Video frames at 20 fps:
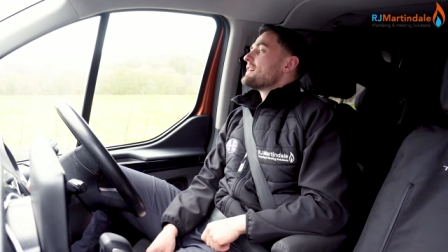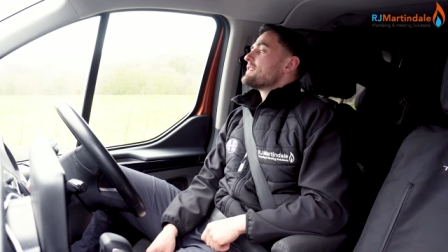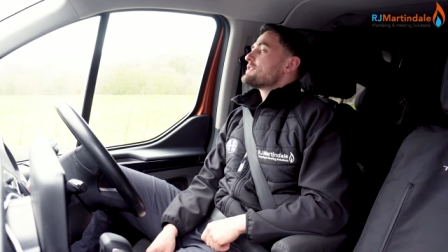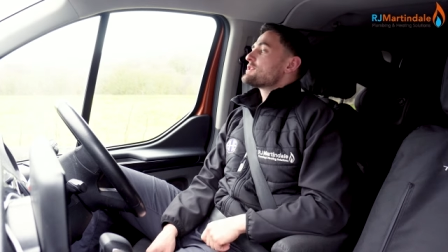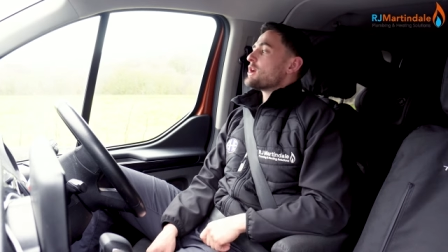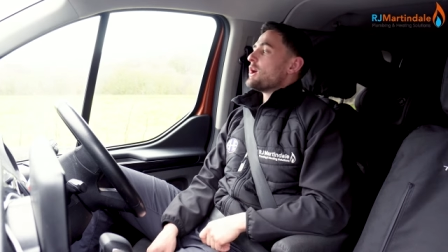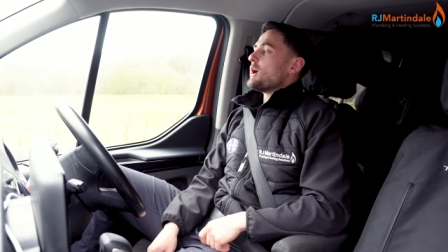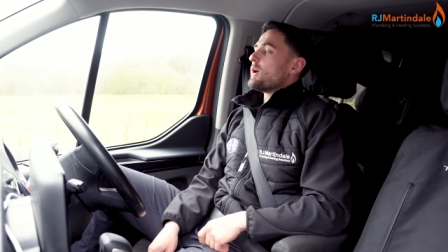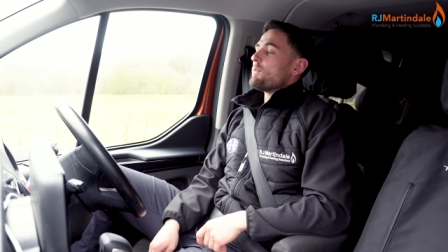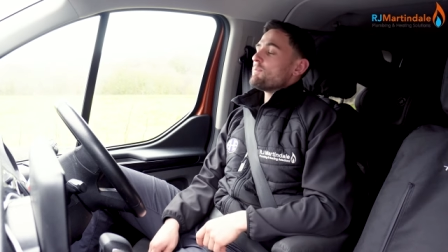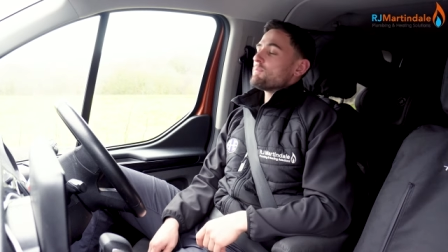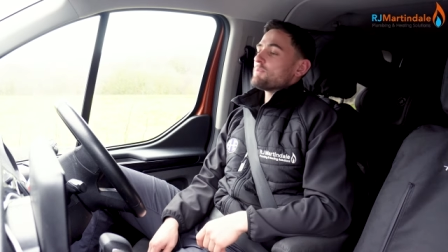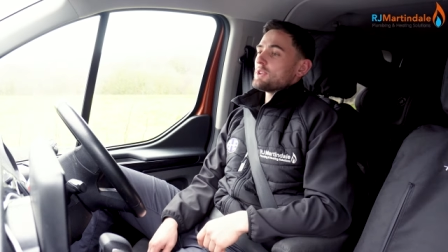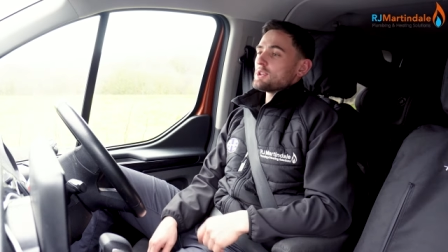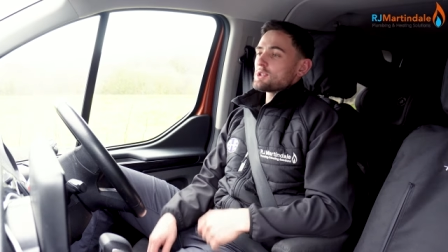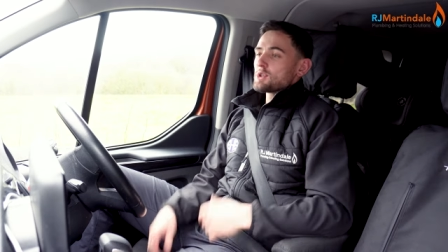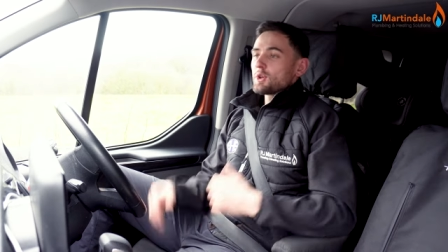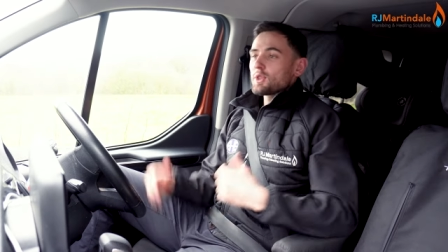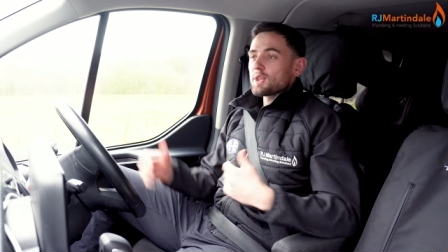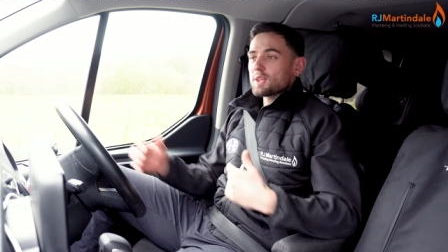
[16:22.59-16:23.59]
So
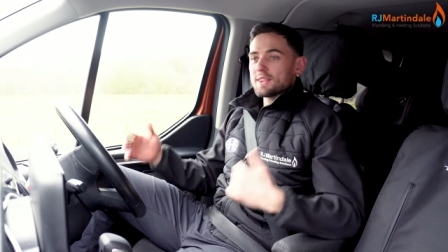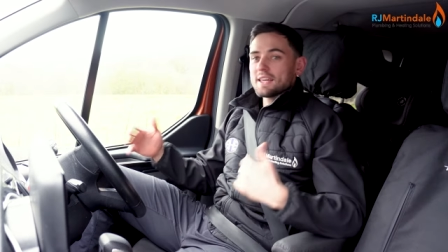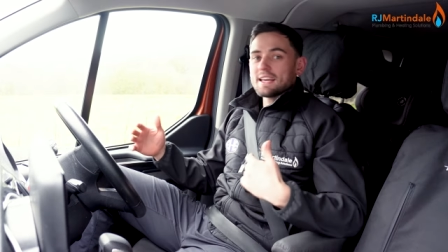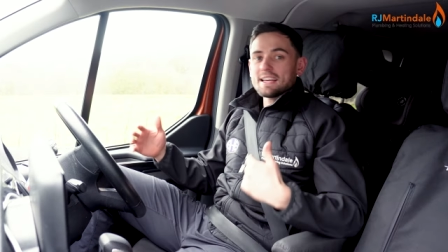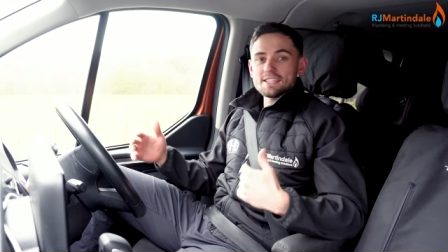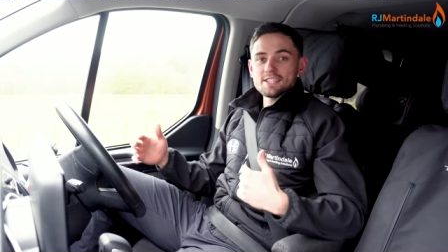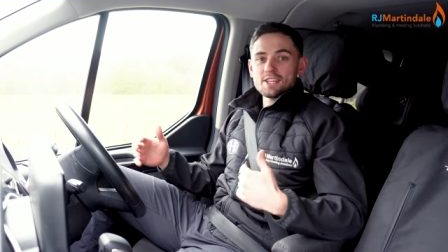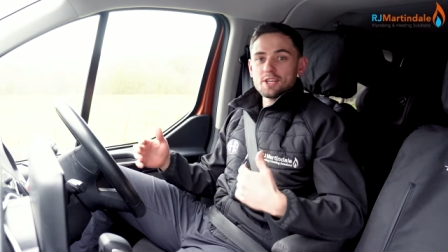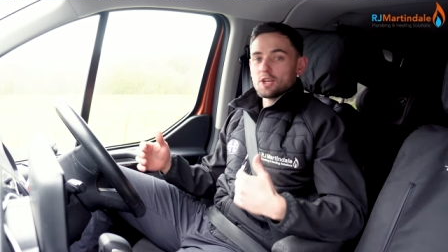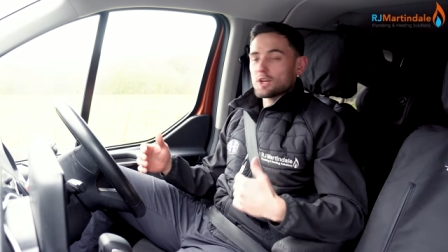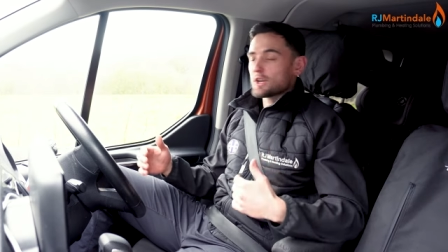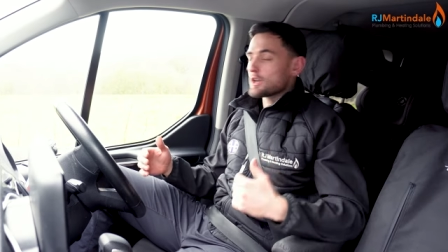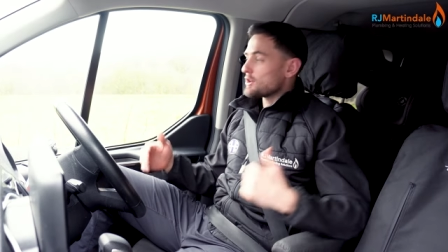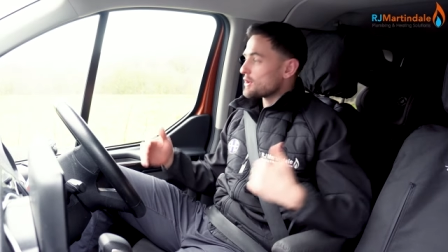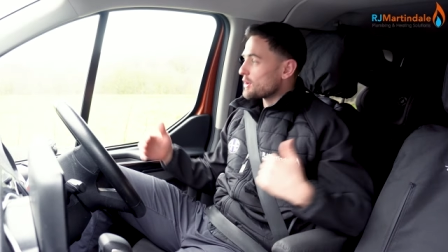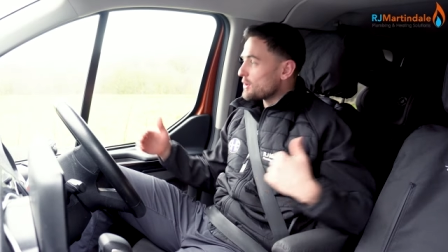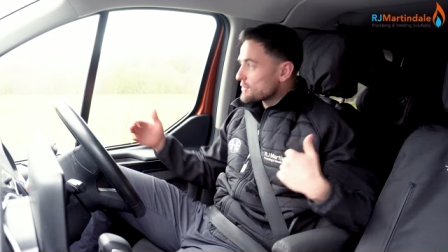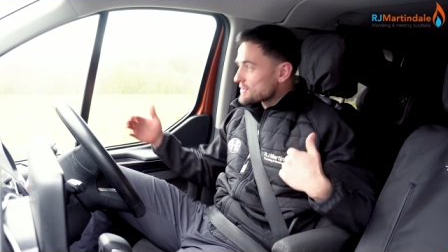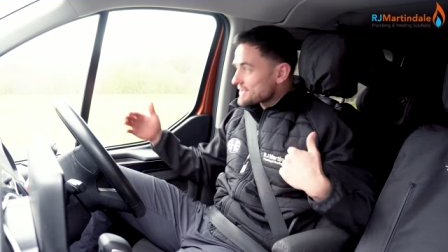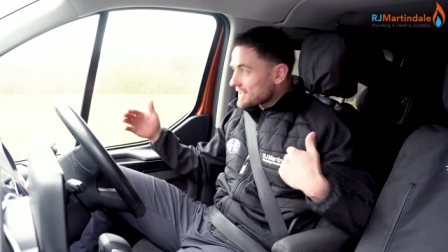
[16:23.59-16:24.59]
there's other things that you can
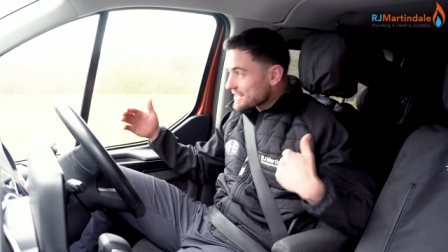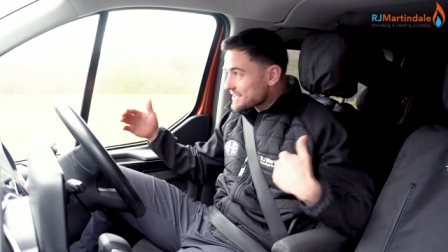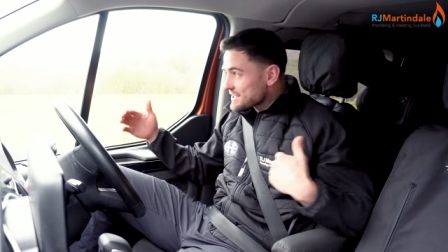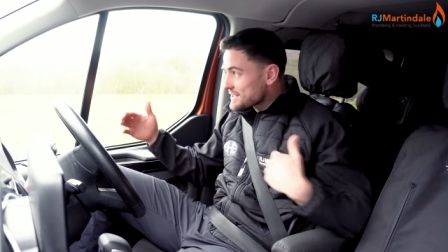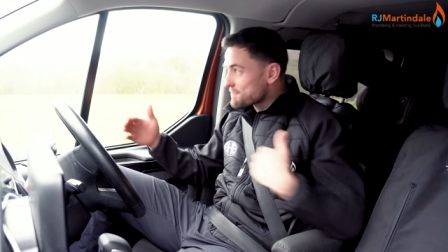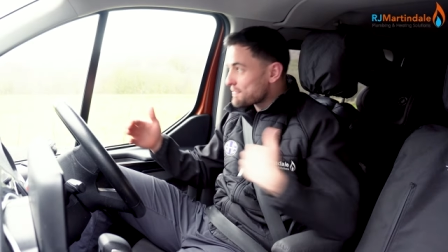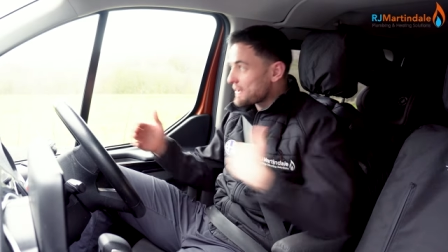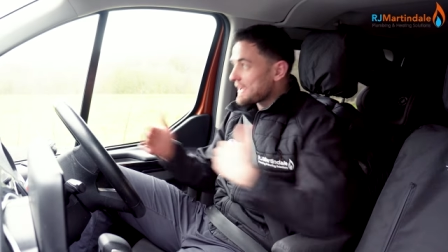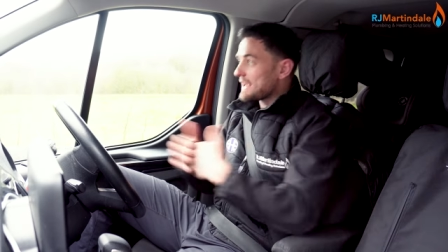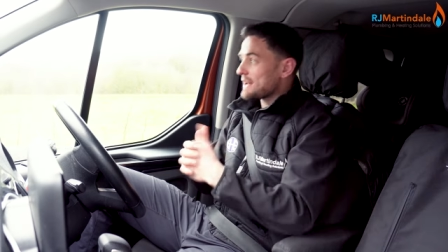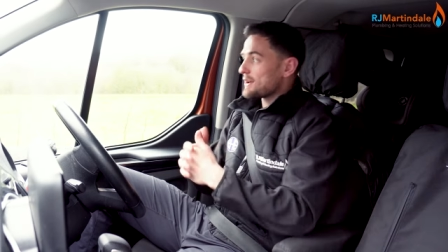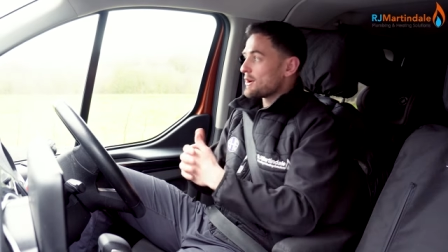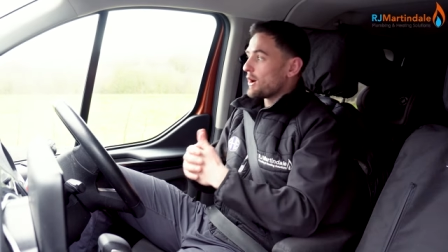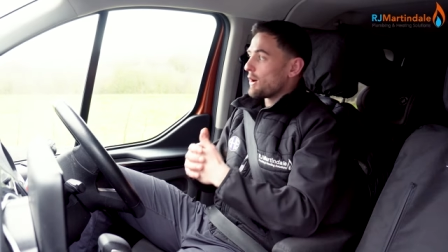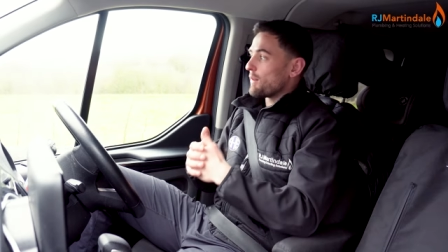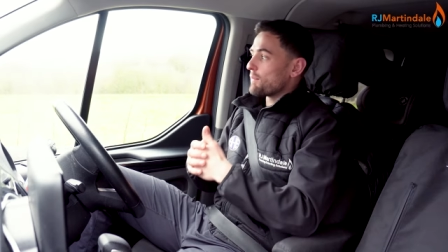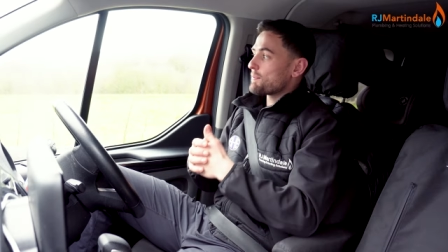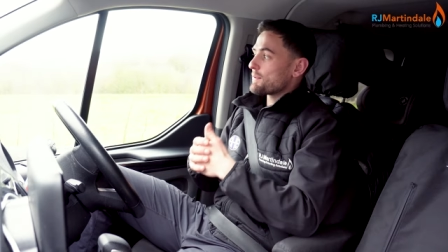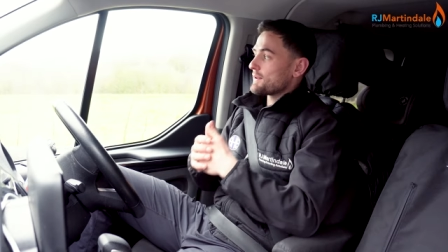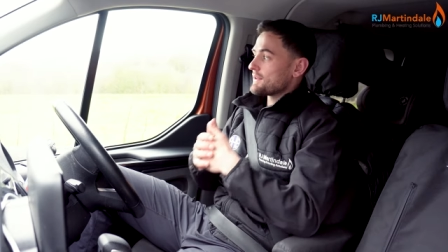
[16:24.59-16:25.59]
do to speed
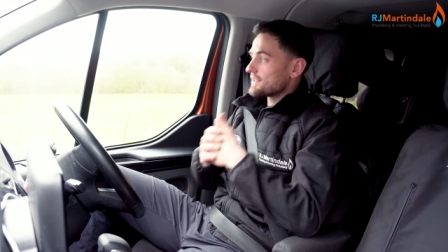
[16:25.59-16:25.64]
up,